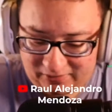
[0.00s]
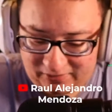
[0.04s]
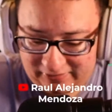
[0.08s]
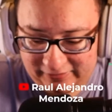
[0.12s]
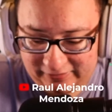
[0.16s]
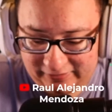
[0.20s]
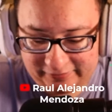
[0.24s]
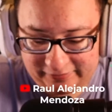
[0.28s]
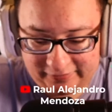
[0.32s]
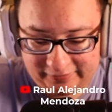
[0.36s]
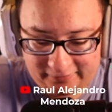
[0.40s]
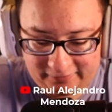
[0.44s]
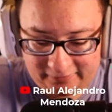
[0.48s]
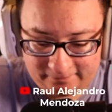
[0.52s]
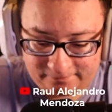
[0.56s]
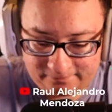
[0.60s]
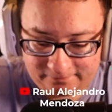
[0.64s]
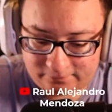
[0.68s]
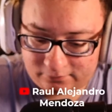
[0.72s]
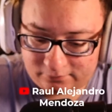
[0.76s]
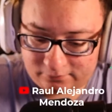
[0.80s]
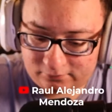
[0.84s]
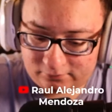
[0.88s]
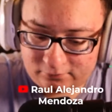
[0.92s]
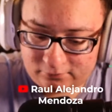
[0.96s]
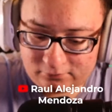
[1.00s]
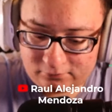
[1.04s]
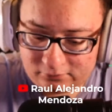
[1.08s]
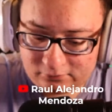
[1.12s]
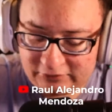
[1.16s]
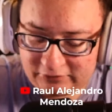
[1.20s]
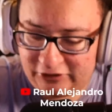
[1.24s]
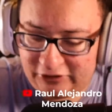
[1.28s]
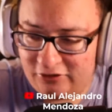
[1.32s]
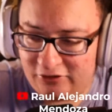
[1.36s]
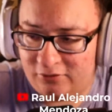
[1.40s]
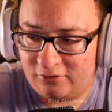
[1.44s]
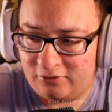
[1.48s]
and
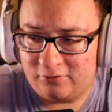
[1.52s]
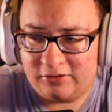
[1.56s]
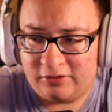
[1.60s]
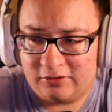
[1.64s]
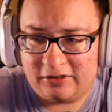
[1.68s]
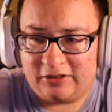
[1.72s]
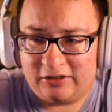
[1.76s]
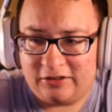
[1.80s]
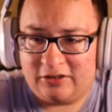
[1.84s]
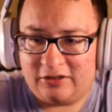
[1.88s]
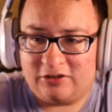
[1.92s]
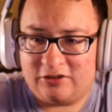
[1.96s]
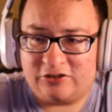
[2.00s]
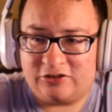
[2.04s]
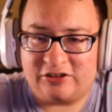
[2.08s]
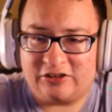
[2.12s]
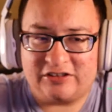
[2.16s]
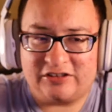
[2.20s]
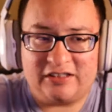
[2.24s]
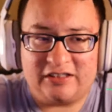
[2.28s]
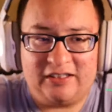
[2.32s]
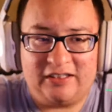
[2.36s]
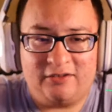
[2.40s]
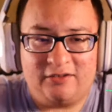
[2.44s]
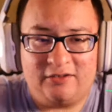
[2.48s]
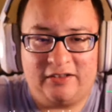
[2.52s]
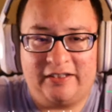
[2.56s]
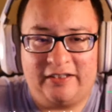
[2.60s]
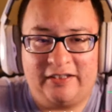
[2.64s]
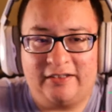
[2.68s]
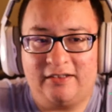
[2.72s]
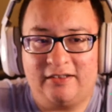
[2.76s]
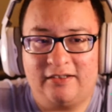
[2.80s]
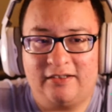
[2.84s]
you know, just how like